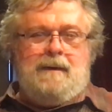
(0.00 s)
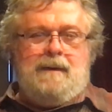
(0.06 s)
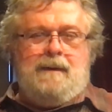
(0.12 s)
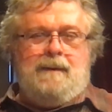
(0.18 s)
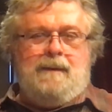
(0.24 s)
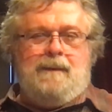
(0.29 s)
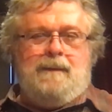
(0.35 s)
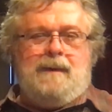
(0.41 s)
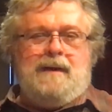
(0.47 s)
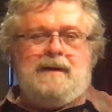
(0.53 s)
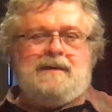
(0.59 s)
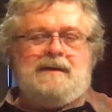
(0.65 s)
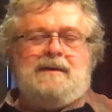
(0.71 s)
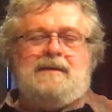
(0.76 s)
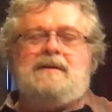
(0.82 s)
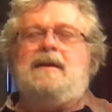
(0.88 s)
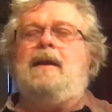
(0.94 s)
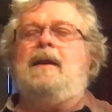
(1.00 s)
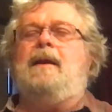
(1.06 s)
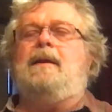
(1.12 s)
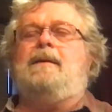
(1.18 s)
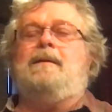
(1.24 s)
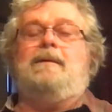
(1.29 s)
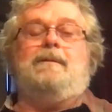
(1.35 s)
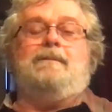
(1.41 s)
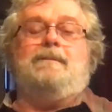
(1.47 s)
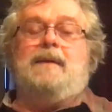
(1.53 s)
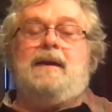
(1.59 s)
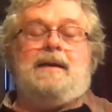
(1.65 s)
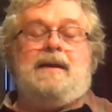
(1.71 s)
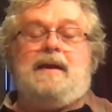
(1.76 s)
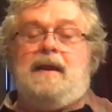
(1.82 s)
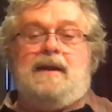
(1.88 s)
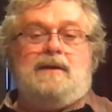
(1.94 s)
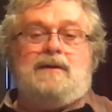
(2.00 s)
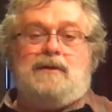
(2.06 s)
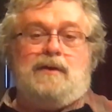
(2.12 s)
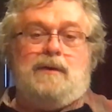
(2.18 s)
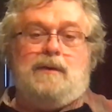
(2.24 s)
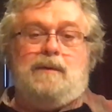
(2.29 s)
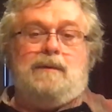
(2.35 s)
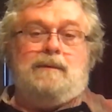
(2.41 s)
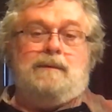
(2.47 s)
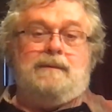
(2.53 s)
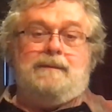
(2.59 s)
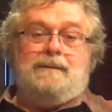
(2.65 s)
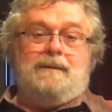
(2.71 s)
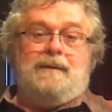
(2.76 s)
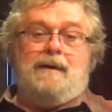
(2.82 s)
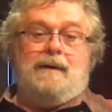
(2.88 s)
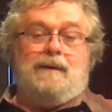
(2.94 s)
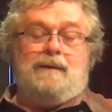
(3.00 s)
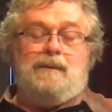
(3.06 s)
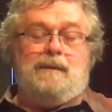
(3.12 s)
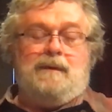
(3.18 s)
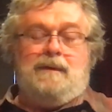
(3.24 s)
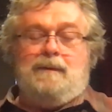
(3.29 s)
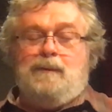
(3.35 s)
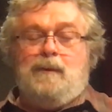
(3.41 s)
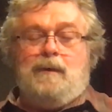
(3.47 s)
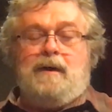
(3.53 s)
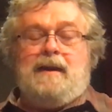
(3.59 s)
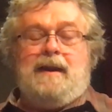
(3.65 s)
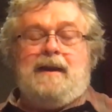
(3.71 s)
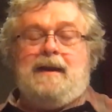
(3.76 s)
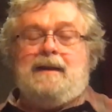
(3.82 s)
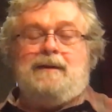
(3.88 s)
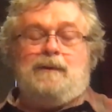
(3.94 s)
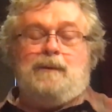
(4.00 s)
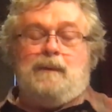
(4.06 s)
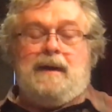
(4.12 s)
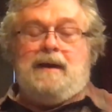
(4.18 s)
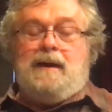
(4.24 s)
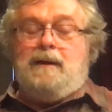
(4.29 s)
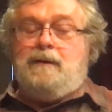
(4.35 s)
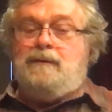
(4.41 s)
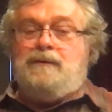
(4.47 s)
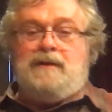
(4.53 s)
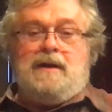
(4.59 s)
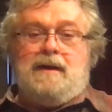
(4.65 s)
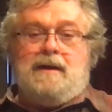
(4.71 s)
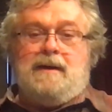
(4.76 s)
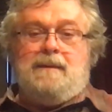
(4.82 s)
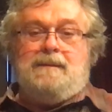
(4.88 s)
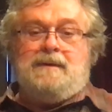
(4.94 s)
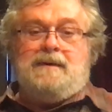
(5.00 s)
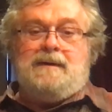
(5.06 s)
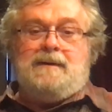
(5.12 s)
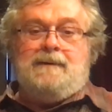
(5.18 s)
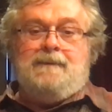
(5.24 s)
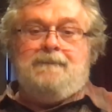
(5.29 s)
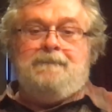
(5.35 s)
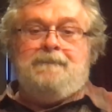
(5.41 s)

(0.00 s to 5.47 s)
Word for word: What is He saying to my kids who aren't working at their regular jobs?